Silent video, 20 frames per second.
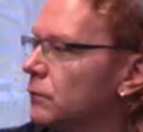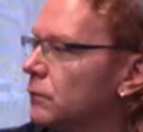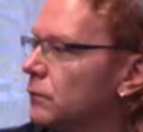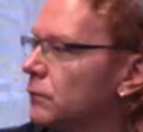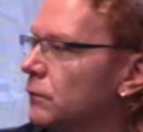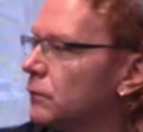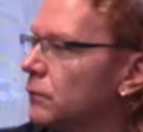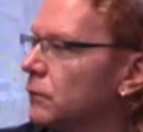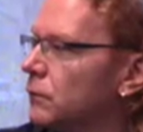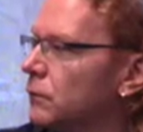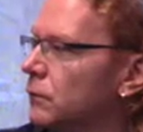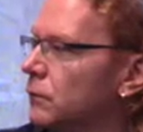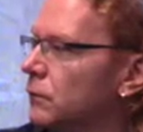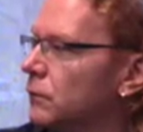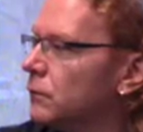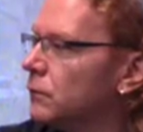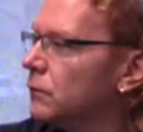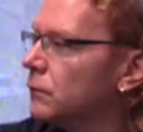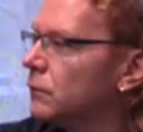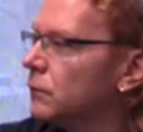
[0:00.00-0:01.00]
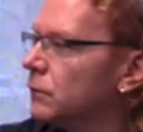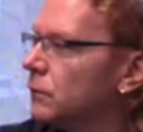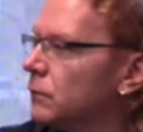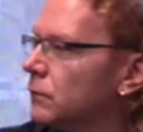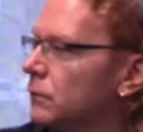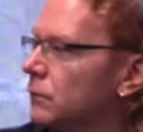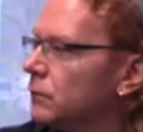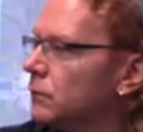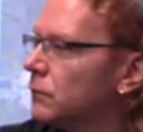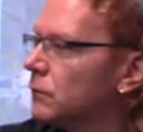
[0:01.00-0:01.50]

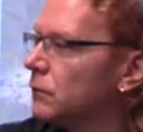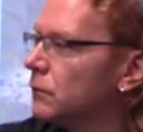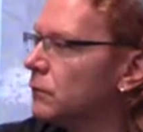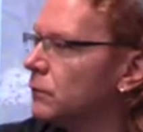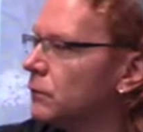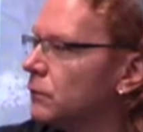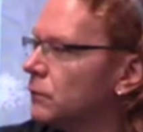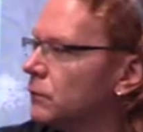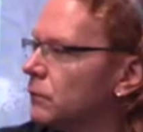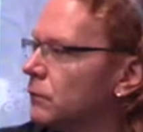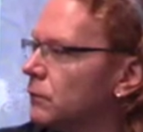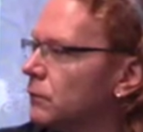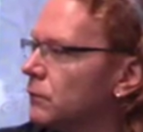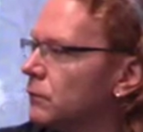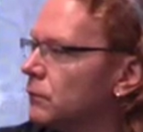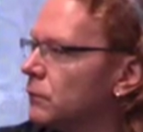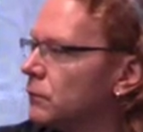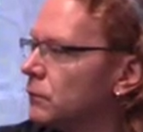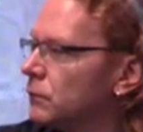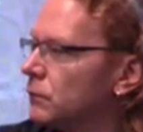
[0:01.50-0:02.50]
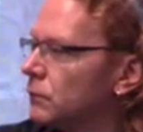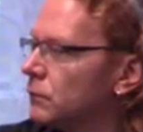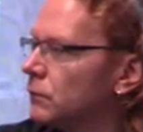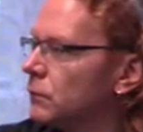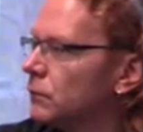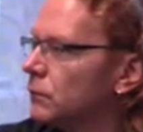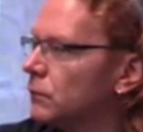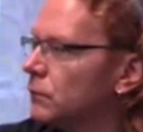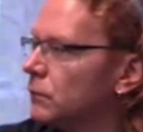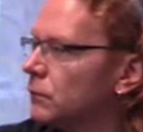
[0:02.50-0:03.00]

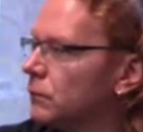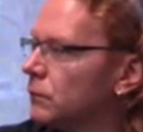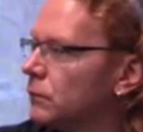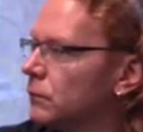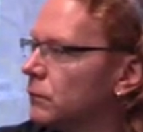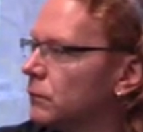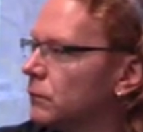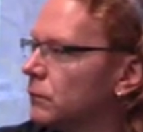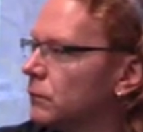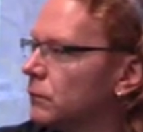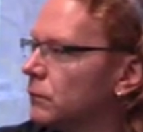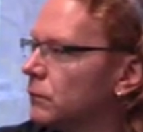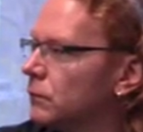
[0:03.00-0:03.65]
This person isn't speaking.